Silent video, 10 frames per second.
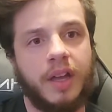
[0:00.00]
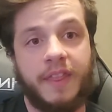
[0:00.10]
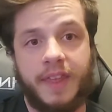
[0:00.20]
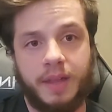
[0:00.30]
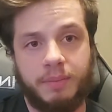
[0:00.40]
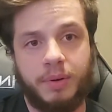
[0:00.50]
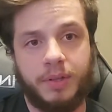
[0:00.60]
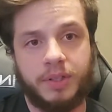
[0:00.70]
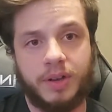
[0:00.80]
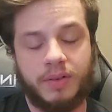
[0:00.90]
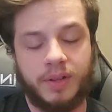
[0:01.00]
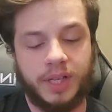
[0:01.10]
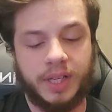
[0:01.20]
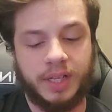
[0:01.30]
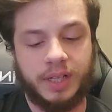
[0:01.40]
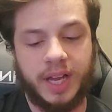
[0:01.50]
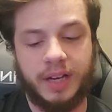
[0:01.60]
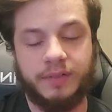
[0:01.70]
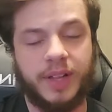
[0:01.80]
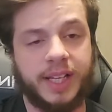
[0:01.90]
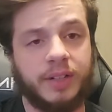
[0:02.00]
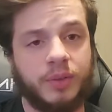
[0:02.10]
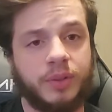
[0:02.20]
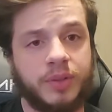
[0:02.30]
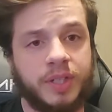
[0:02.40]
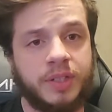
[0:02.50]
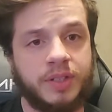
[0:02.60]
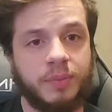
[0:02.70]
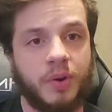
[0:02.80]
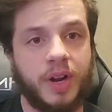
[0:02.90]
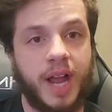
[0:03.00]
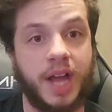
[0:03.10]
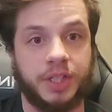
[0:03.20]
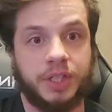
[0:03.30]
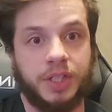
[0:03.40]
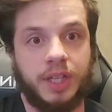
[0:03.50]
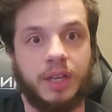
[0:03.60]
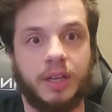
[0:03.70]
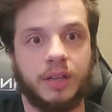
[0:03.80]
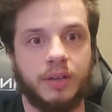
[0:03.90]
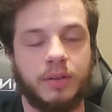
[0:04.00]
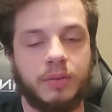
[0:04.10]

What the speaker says: and the inputs are really good, kind of like an older system where it actually